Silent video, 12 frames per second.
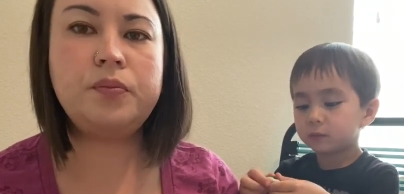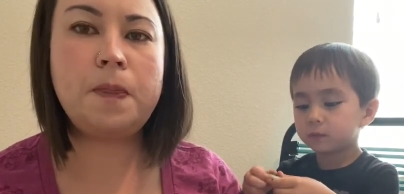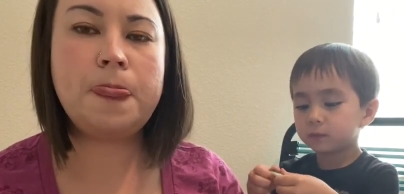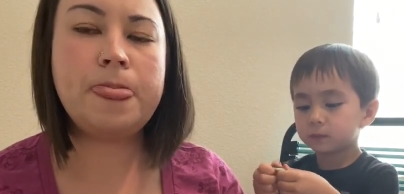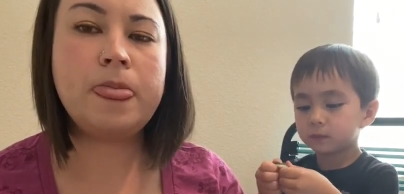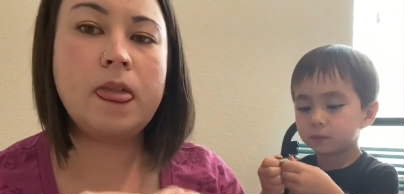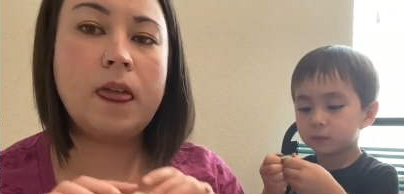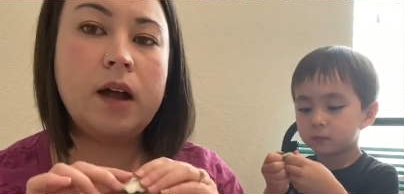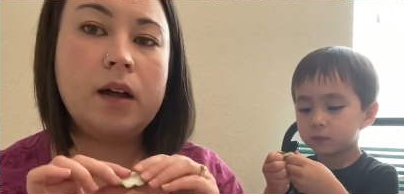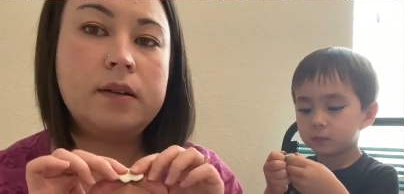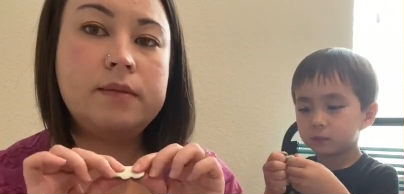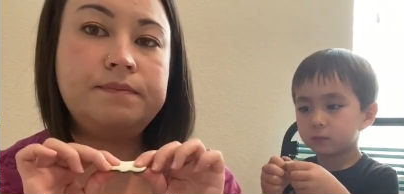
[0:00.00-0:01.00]

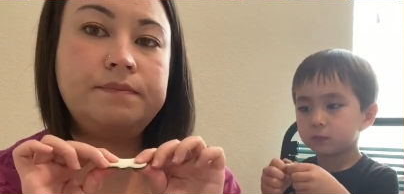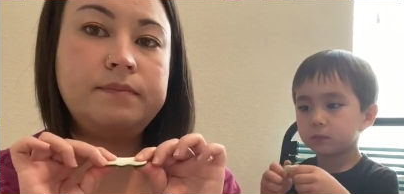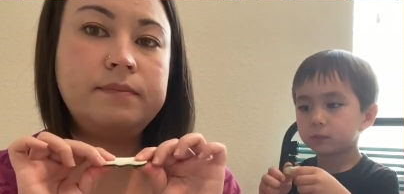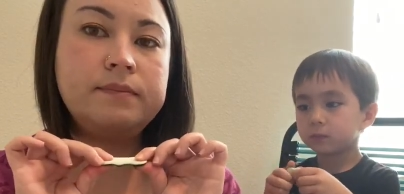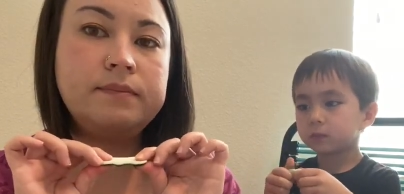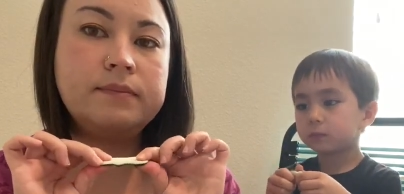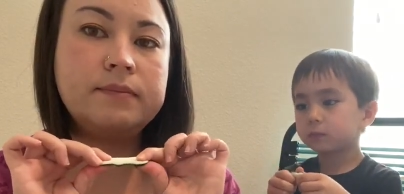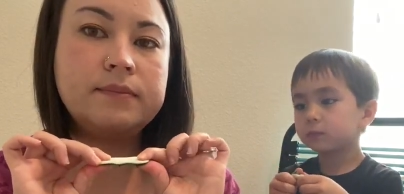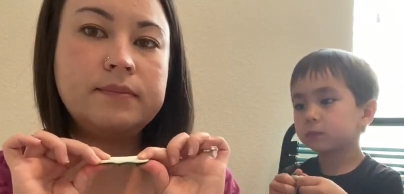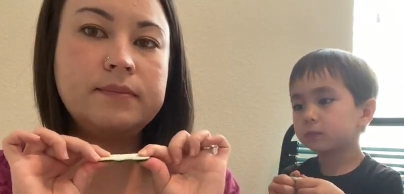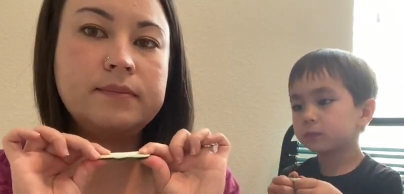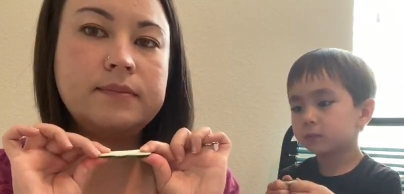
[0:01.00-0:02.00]

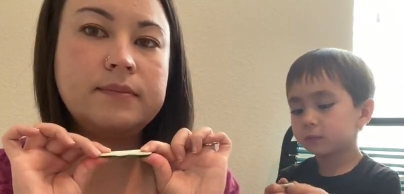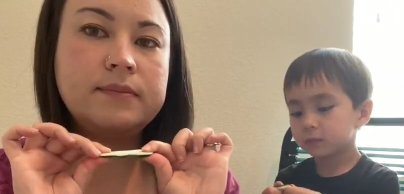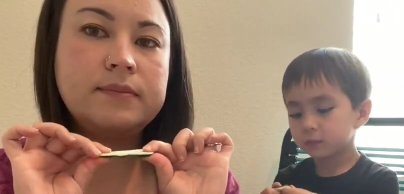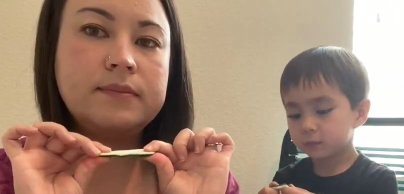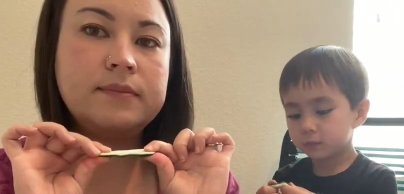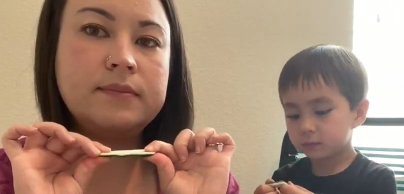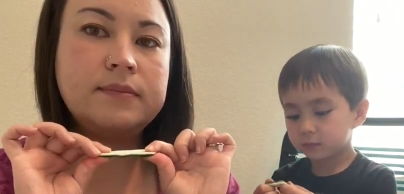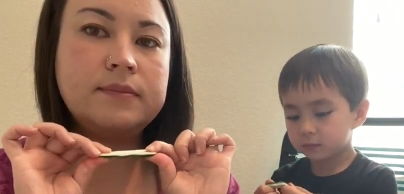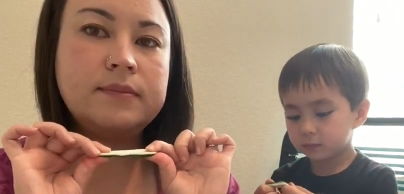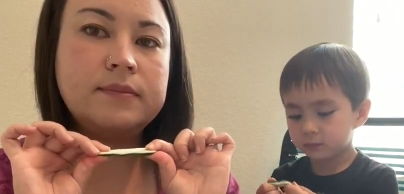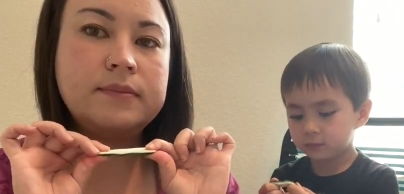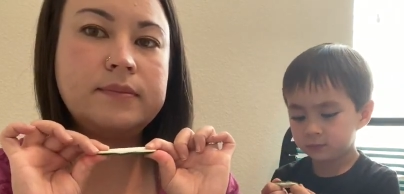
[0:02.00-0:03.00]

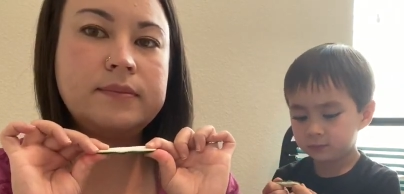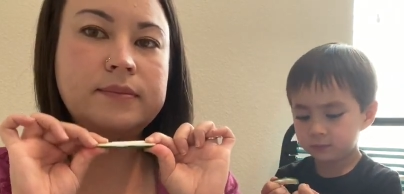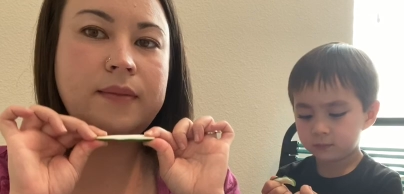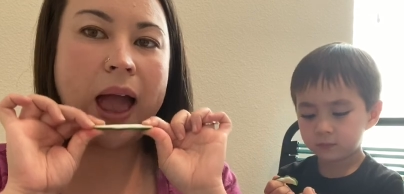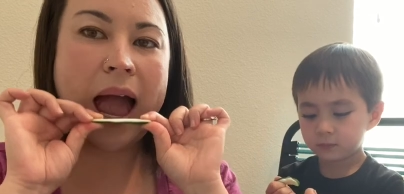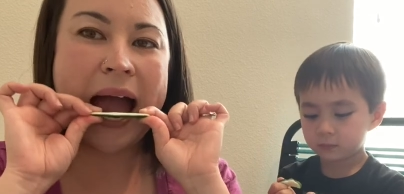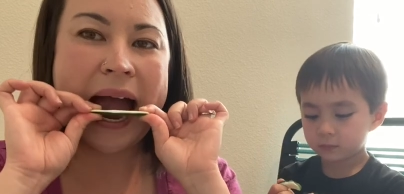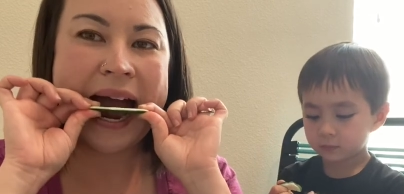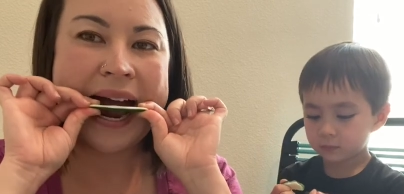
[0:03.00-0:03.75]
Nothing is said.